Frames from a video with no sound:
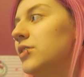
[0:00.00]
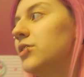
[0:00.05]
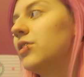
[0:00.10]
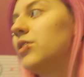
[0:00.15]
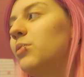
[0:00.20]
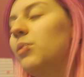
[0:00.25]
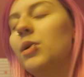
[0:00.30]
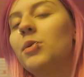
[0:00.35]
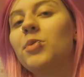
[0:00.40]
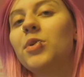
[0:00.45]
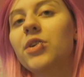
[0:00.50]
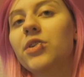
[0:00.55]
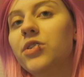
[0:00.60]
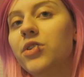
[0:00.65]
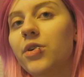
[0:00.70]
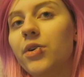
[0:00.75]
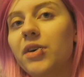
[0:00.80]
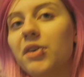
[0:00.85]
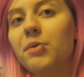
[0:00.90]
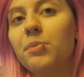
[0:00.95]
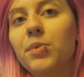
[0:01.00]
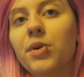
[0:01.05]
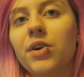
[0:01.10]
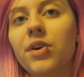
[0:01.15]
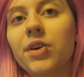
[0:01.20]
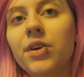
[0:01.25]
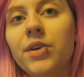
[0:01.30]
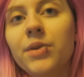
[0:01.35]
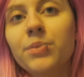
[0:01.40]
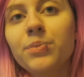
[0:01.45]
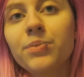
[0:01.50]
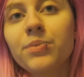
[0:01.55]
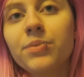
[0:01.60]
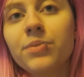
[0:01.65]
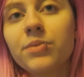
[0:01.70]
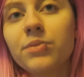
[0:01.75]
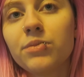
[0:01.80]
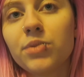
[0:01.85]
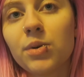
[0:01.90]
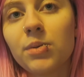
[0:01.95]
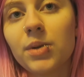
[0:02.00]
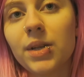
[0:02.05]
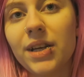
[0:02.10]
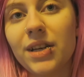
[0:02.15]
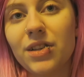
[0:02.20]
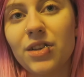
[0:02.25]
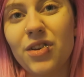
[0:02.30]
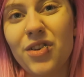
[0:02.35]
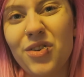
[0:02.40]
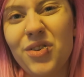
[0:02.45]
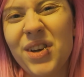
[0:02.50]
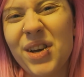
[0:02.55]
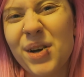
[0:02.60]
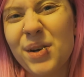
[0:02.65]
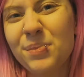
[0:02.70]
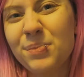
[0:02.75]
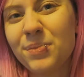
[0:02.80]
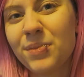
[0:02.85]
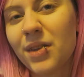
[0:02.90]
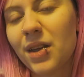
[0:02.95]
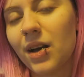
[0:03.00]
Don't know when I'm going to do it, but probably in the new year.